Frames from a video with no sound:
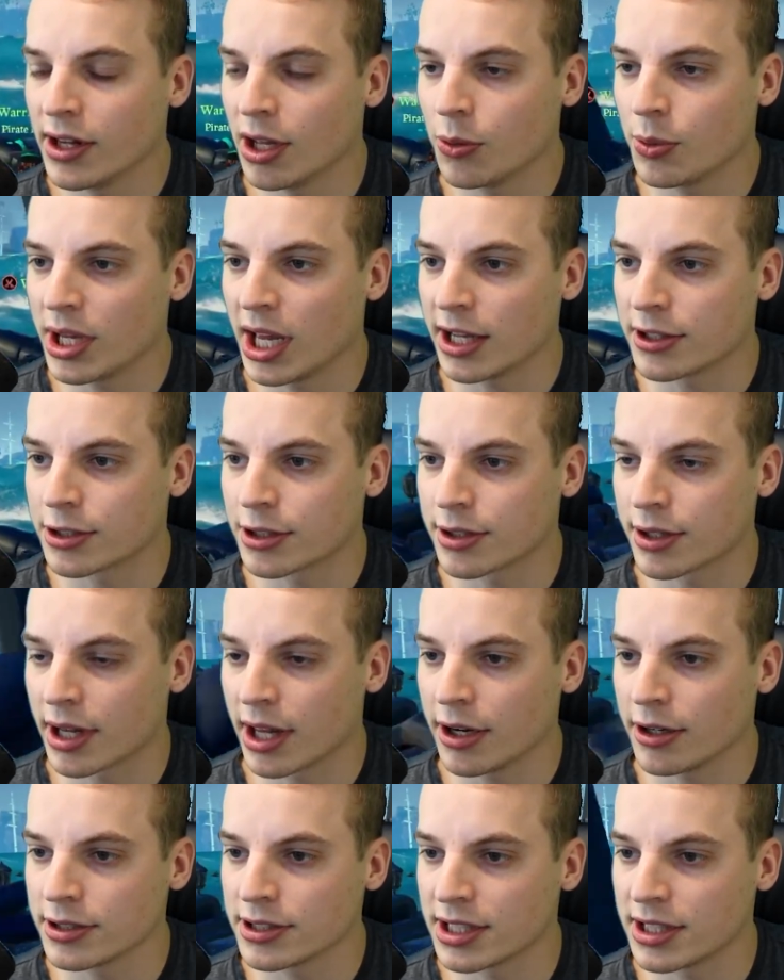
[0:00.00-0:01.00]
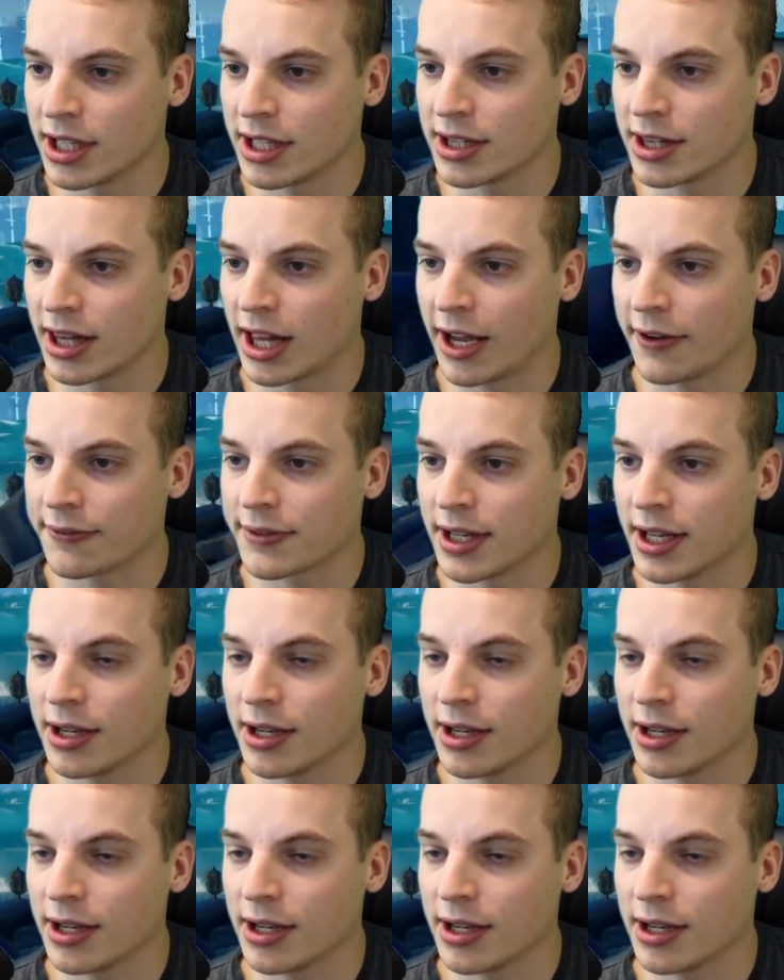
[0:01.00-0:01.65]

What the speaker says: though we entered theirs and then left